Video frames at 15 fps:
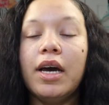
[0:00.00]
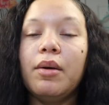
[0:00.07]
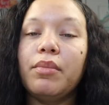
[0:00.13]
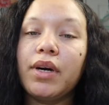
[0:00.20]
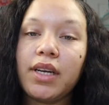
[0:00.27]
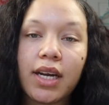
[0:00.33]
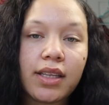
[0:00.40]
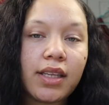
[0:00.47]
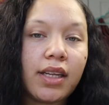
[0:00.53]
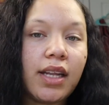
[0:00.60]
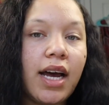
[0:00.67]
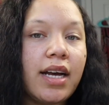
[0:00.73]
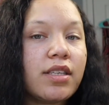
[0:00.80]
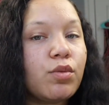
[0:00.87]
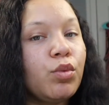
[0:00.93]
But
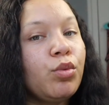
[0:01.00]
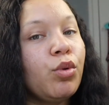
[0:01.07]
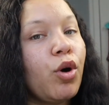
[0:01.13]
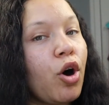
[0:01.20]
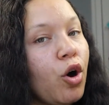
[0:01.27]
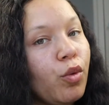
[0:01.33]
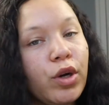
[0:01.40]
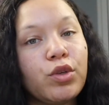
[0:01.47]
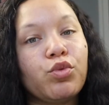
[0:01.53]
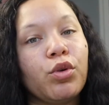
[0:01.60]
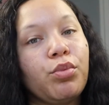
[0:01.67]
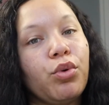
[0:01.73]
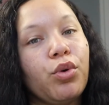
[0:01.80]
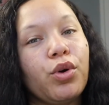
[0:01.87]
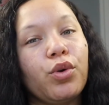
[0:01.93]
nonetheless, we will always
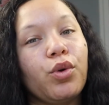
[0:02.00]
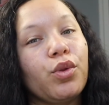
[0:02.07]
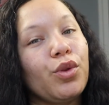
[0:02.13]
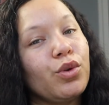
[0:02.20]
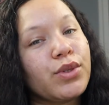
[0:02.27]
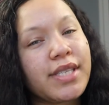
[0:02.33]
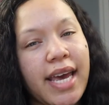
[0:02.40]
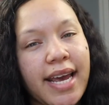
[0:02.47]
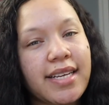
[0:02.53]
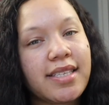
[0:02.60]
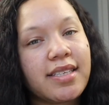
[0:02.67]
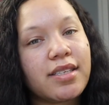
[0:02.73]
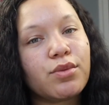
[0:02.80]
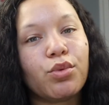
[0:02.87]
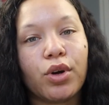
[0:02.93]
report on those
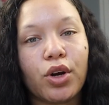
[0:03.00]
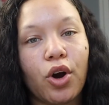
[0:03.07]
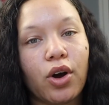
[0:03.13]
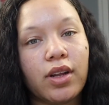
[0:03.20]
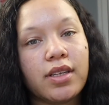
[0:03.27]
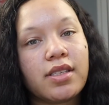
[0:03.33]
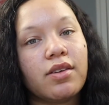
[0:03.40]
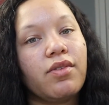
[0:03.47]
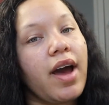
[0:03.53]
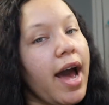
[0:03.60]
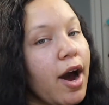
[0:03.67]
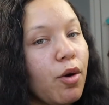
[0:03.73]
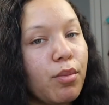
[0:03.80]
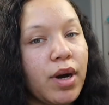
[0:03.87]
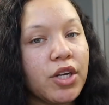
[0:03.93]
cases regardless of
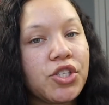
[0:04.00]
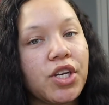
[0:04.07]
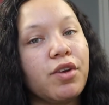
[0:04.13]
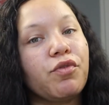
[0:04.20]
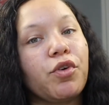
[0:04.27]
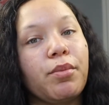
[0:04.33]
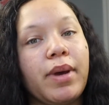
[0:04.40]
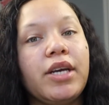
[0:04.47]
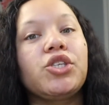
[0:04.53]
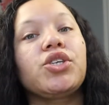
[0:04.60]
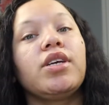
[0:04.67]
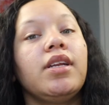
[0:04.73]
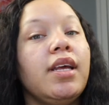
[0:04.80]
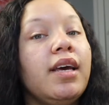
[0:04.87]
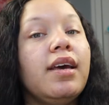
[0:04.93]
how much
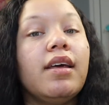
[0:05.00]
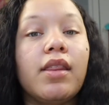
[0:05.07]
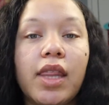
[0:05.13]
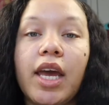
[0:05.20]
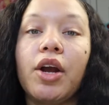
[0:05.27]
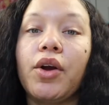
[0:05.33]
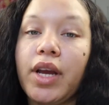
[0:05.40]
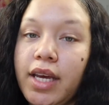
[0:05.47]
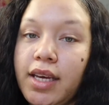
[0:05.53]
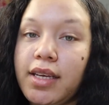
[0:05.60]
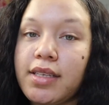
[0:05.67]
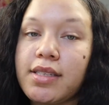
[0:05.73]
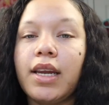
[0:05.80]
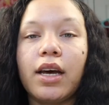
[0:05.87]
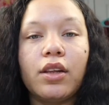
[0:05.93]
information there
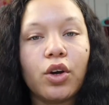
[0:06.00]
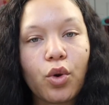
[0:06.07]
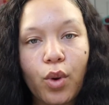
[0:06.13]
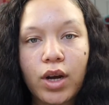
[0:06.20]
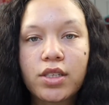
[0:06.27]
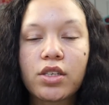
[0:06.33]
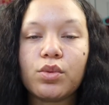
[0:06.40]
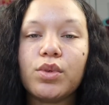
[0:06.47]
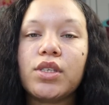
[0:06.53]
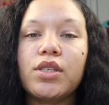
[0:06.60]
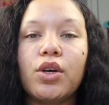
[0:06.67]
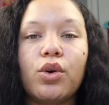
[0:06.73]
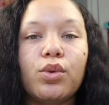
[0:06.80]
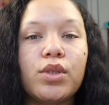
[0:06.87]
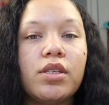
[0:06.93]
is. Now, LaQuanta was
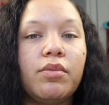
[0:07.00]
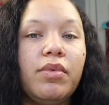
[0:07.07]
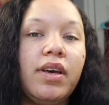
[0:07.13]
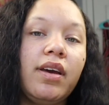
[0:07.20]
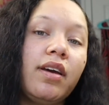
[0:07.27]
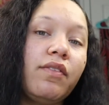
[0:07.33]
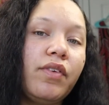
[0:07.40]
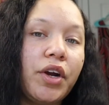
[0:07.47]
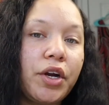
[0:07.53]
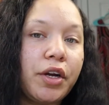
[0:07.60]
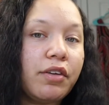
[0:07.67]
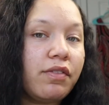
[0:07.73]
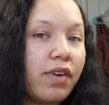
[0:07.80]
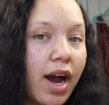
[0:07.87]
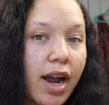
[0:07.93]
known to be a
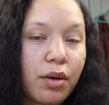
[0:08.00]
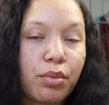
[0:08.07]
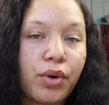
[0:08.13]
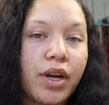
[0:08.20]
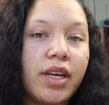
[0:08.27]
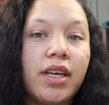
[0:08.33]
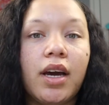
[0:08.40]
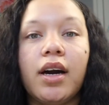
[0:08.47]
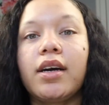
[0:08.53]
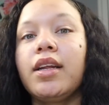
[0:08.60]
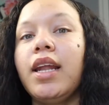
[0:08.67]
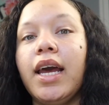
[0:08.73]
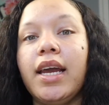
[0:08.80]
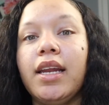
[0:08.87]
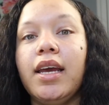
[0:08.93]
very vibrant young
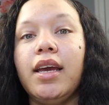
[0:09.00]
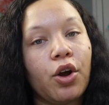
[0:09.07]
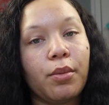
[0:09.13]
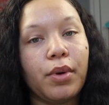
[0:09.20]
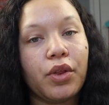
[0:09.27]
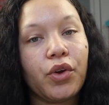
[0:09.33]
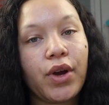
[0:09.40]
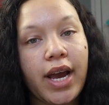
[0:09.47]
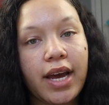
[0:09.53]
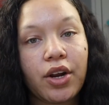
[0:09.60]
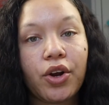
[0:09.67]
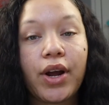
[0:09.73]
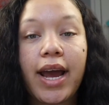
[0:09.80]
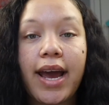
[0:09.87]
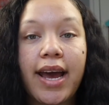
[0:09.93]
lady. Her mother had
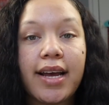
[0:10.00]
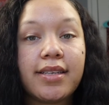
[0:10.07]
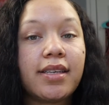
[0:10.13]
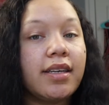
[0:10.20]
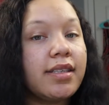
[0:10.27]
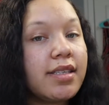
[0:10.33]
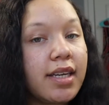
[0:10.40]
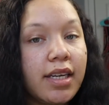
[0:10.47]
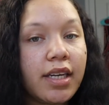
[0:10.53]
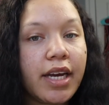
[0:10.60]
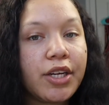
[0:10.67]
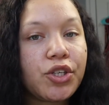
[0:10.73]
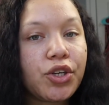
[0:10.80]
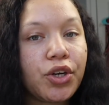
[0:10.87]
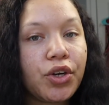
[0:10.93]
her as a
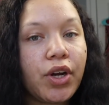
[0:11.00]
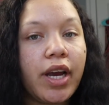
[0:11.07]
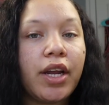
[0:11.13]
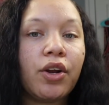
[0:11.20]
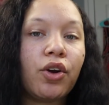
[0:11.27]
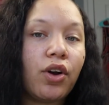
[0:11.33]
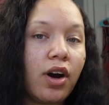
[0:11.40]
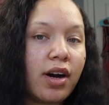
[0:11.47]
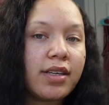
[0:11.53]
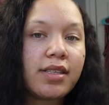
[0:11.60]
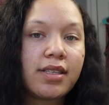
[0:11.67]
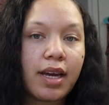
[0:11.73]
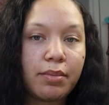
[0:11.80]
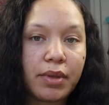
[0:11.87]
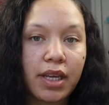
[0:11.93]
teenager, and her aunt
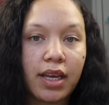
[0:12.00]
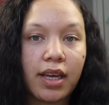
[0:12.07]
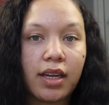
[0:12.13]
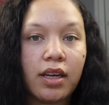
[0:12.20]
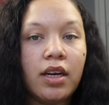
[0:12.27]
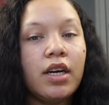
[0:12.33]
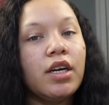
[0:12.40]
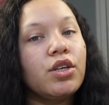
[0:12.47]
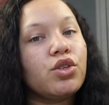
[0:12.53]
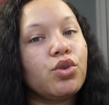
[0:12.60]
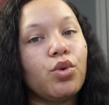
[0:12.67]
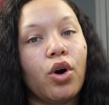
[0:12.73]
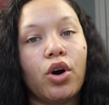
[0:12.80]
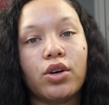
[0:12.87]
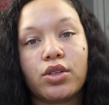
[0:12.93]
stepped in
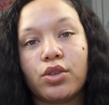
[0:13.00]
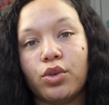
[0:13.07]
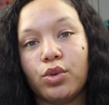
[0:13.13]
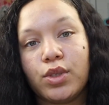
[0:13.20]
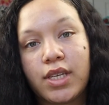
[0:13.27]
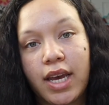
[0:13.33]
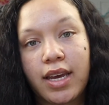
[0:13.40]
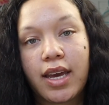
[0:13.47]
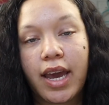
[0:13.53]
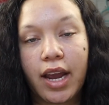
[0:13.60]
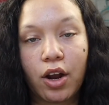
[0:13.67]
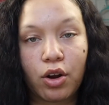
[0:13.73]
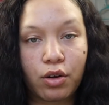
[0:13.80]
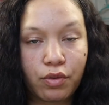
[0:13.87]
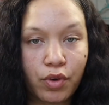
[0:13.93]
to also take
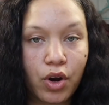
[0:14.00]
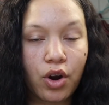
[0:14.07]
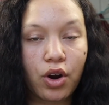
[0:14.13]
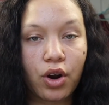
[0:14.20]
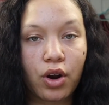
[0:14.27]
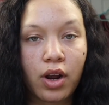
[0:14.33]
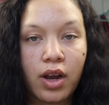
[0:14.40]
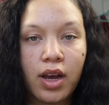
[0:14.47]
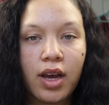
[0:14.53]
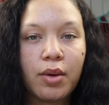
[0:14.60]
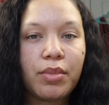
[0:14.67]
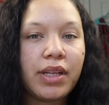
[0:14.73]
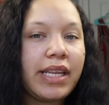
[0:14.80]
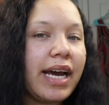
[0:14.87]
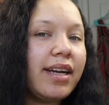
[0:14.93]
care of her.
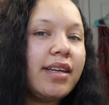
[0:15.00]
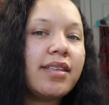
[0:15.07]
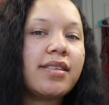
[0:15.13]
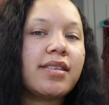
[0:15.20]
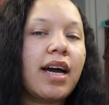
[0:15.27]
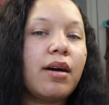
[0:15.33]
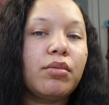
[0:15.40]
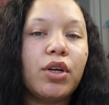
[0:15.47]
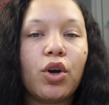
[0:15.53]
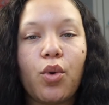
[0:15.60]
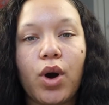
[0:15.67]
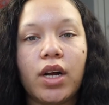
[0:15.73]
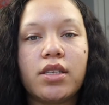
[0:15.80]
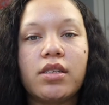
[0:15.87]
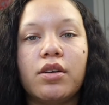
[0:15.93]
But that didn't stop
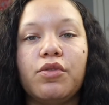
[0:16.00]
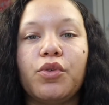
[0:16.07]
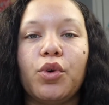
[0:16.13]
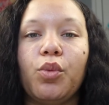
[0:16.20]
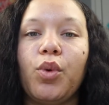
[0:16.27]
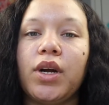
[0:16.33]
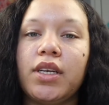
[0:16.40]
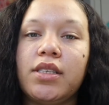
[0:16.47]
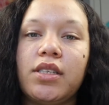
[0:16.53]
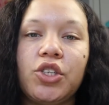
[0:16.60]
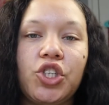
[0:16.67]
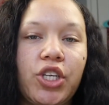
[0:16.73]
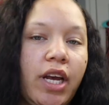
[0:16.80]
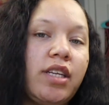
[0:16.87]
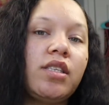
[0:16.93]
LaQuanta for wanting to
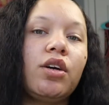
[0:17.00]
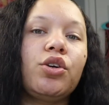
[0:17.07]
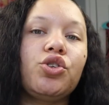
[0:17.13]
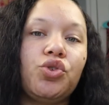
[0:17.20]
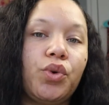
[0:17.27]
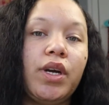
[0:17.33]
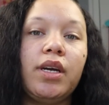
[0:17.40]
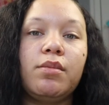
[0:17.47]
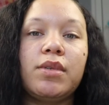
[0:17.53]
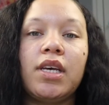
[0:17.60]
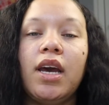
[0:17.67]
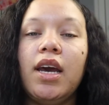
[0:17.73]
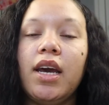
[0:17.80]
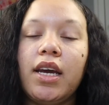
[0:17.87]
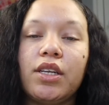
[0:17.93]
chase her dreams
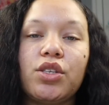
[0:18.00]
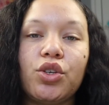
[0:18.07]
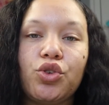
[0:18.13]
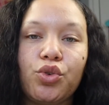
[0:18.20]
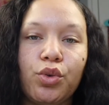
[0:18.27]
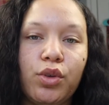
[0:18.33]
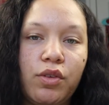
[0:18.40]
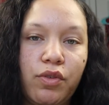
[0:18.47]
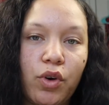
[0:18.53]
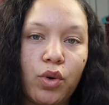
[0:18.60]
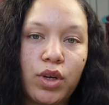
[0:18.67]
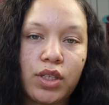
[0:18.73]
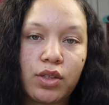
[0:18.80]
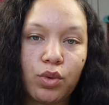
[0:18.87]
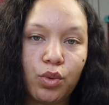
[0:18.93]
and to truly
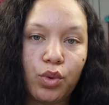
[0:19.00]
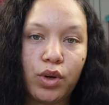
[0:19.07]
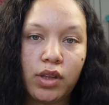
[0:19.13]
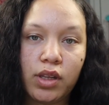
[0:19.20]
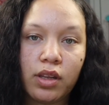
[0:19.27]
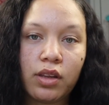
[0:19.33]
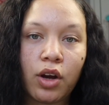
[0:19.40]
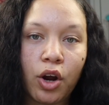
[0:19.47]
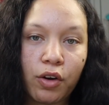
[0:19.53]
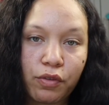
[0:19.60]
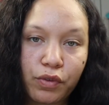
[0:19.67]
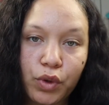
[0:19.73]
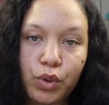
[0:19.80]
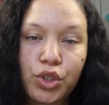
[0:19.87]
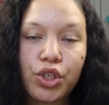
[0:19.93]
focus on her
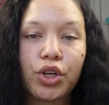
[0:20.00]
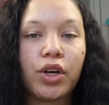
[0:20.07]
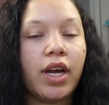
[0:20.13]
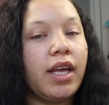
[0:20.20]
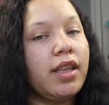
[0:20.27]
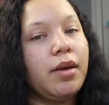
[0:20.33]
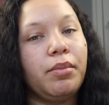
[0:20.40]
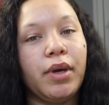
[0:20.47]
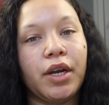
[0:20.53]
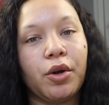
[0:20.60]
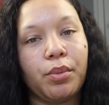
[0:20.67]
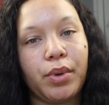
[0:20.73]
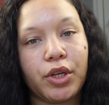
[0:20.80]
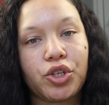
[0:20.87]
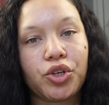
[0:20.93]
future and the bigger
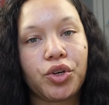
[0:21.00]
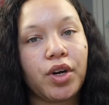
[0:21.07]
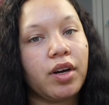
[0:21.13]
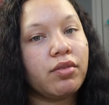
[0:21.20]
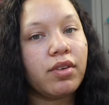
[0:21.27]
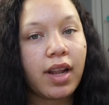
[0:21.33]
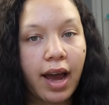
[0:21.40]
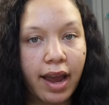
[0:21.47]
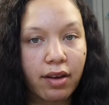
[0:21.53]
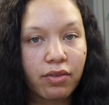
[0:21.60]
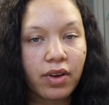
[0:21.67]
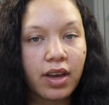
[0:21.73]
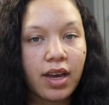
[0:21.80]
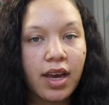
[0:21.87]
picture of life.